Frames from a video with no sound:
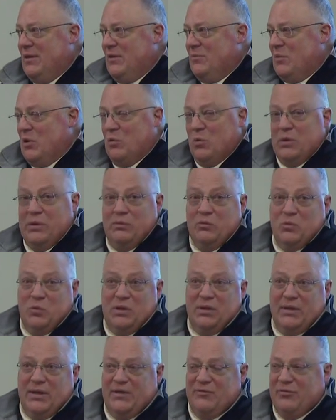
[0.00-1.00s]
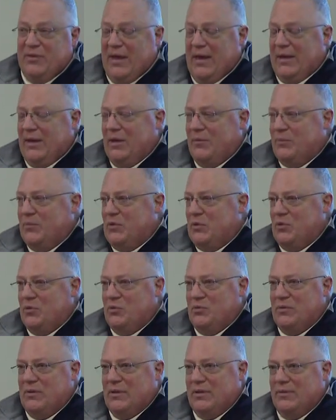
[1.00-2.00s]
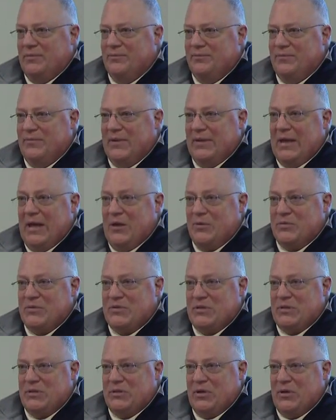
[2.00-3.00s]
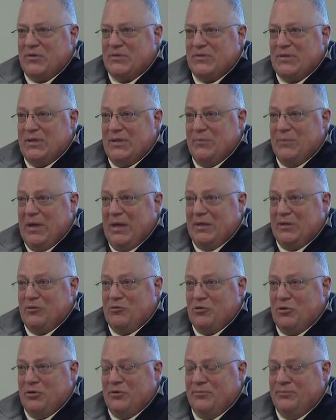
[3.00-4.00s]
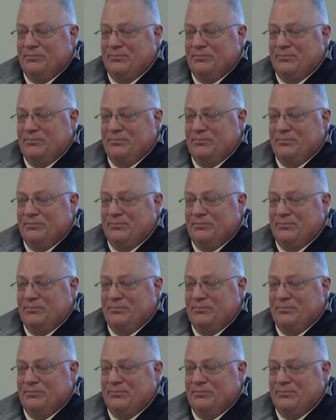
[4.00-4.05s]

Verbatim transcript: But we'll, we'll leave that up to the, the council and our city manager.